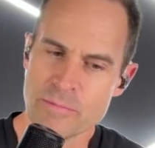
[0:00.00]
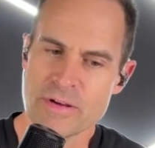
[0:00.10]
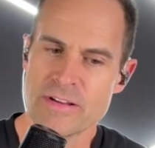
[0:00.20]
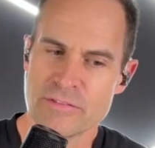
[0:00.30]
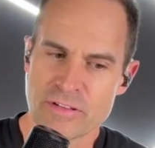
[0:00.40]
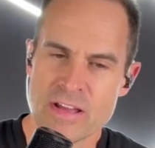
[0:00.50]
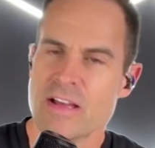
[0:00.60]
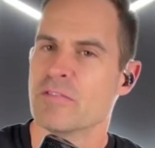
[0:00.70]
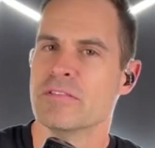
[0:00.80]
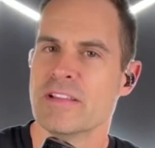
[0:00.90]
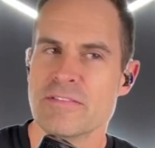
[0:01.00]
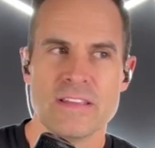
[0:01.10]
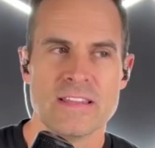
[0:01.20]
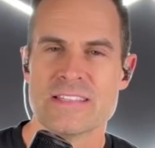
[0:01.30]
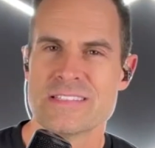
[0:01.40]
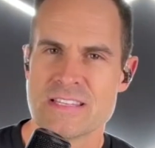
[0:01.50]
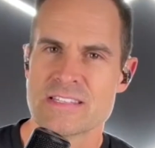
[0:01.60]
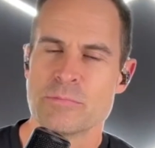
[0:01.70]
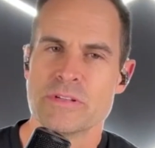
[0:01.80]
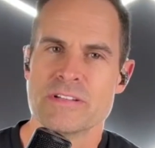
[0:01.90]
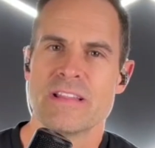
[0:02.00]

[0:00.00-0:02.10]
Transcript: but of living this disciplined